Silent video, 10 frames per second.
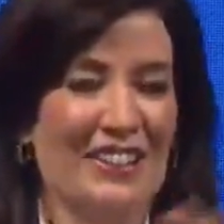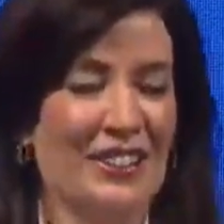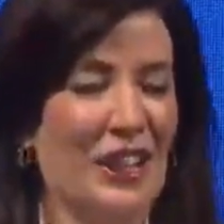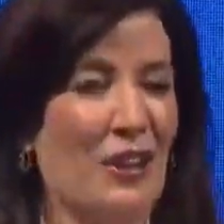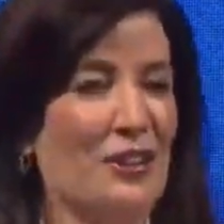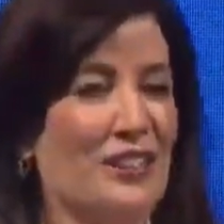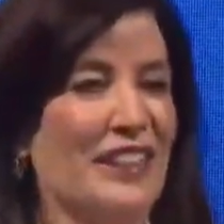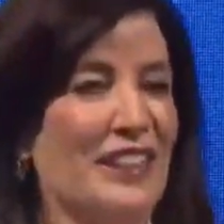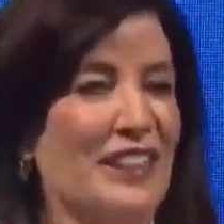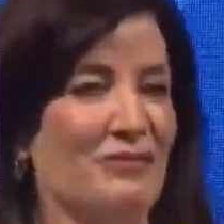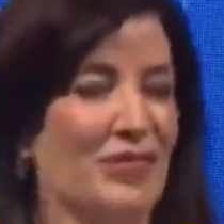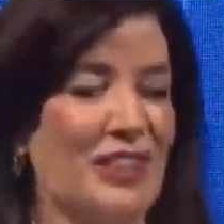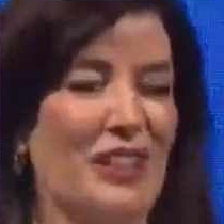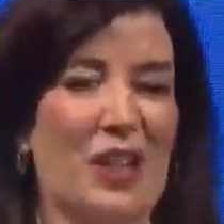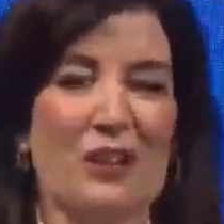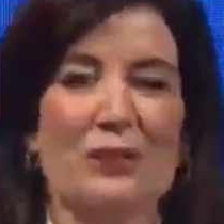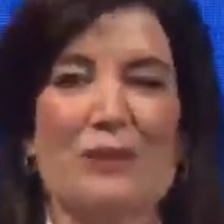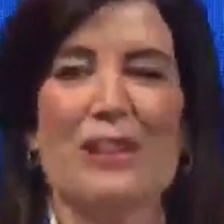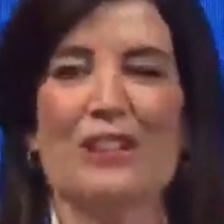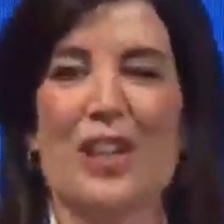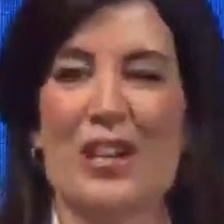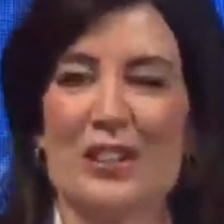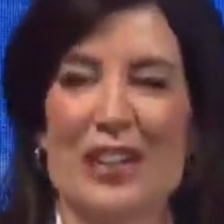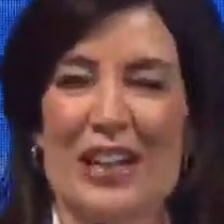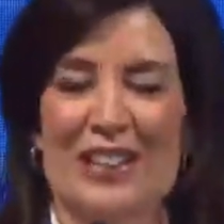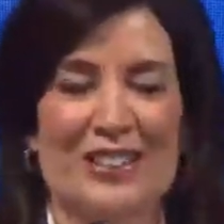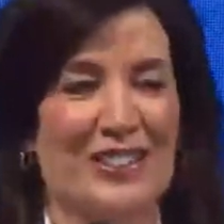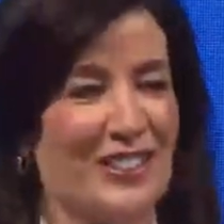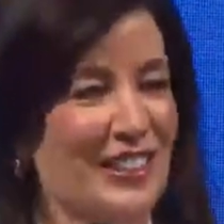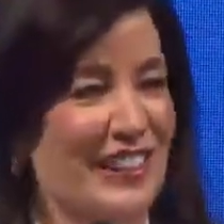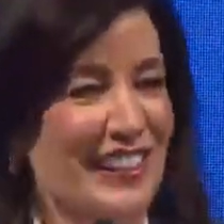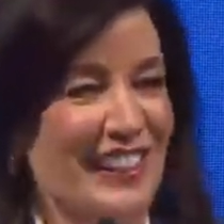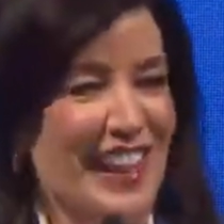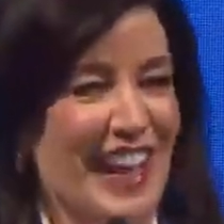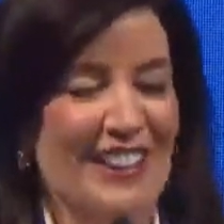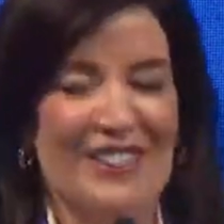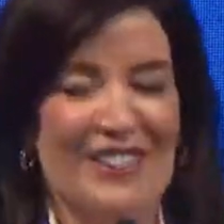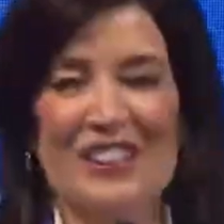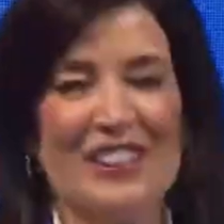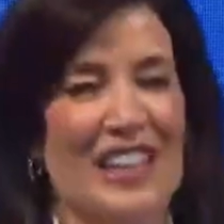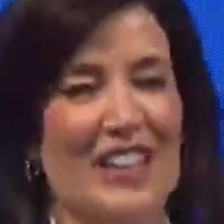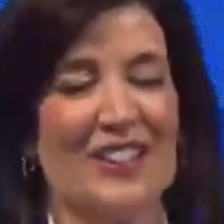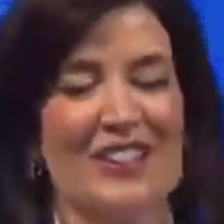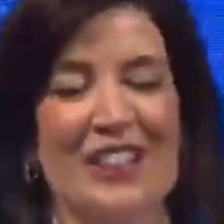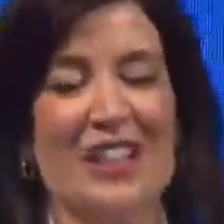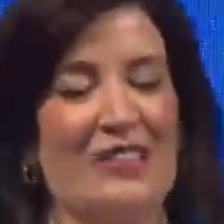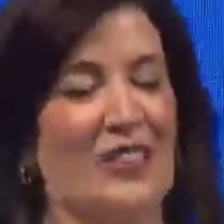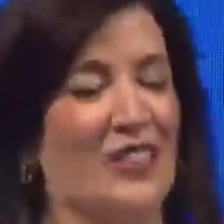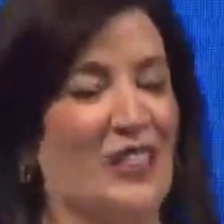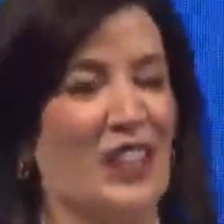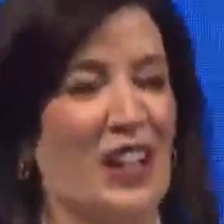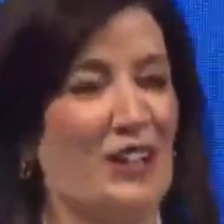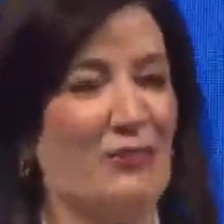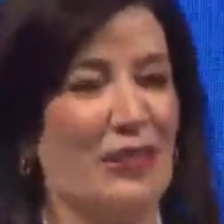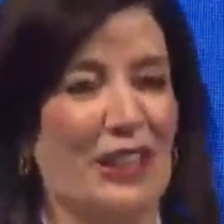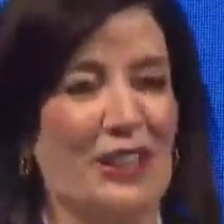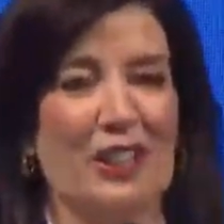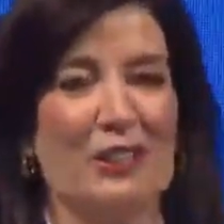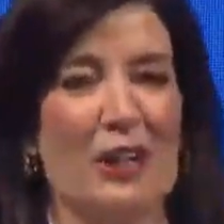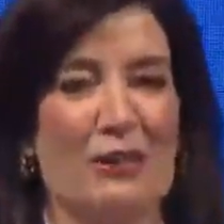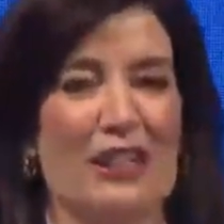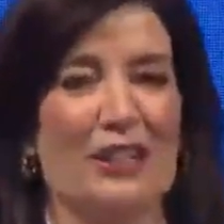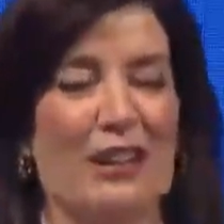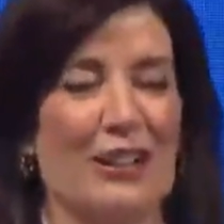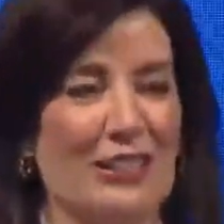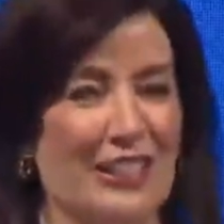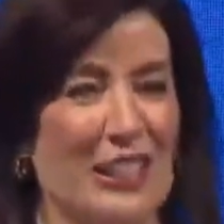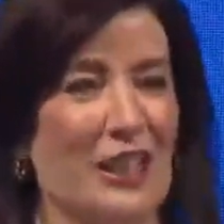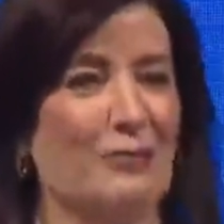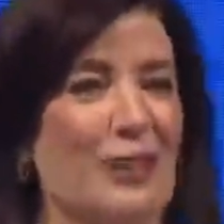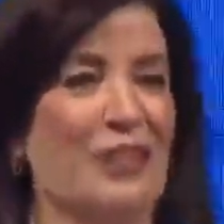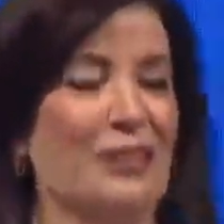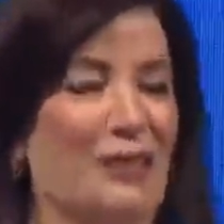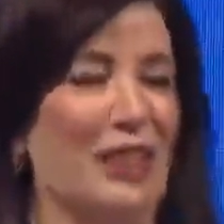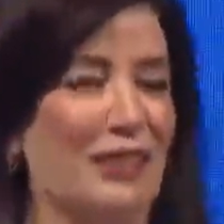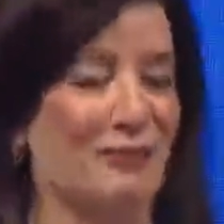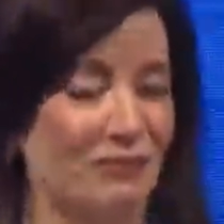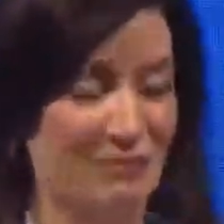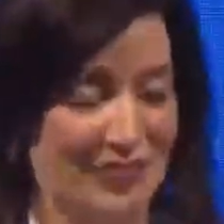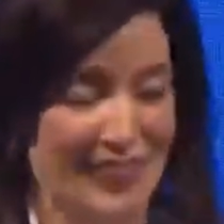In closing, I know it's been a long night. I feel the energy, I feel the love, but I know you all want to go out and celebrate as well.